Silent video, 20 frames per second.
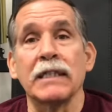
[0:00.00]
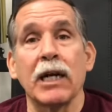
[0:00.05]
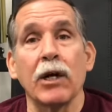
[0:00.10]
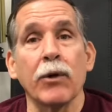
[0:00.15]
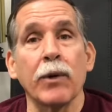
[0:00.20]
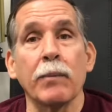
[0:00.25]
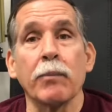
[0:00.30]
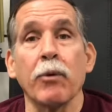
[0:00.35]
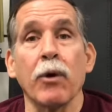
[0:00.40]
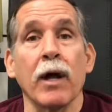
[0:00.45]

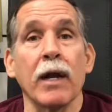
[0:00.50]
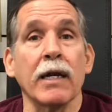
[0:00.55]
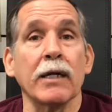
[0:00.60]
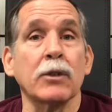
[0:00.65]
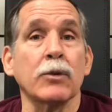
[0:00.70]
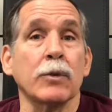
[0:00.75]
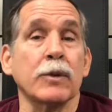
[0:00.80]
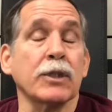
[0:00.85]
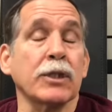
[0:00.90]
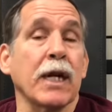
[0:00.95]
dairy
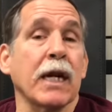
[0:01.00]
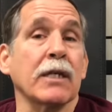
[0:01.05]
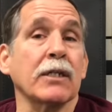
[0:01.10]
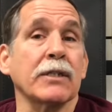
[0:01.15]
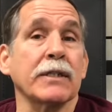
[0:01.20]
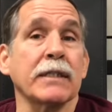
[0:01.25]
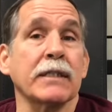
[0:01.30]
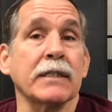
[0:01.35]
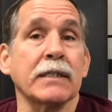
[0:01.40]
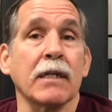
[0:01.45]
products, which
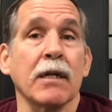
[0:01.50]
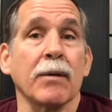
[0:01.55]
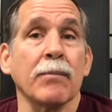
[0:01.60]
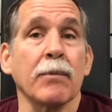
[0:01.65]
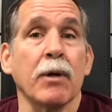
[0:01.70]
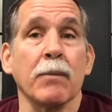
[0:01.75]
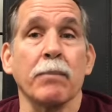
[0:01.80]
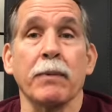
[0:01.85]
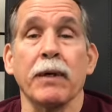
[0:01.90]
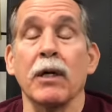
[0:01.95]
actually
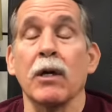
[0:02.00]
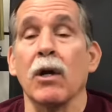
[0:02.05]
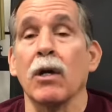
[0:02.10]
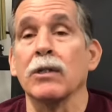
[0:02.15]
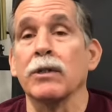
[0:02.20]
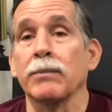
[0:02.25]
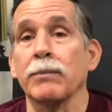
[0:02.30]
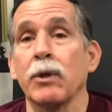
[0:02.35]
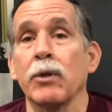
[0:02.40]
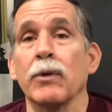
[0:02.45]
scum up and
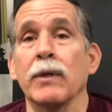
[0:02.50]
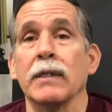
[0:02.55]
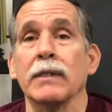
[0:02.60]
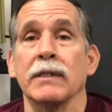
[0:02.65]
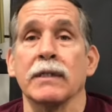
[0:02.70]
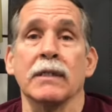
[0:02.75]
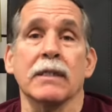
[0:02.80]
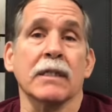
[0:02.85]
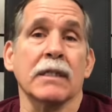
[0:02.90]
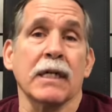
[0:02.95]
cause
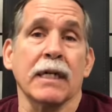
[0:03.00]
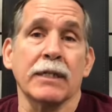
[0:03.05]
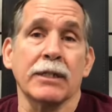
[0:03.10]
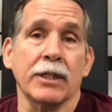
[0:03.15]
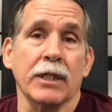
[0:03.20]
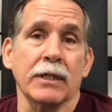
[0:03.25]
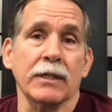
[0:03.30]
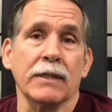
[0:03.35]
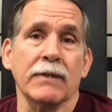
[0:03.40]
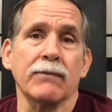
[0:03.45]
mucus in the
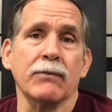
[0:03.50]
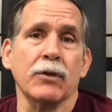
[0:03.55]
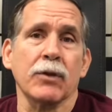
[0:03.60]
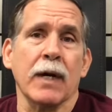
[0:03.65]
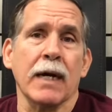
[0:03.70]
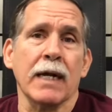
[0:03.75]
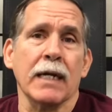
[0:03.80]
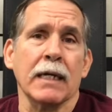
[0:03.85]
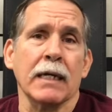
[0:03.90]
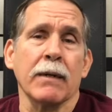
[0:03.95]
digestive
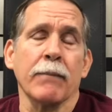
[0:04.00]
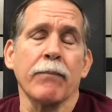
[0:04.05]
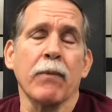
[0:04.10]
tract.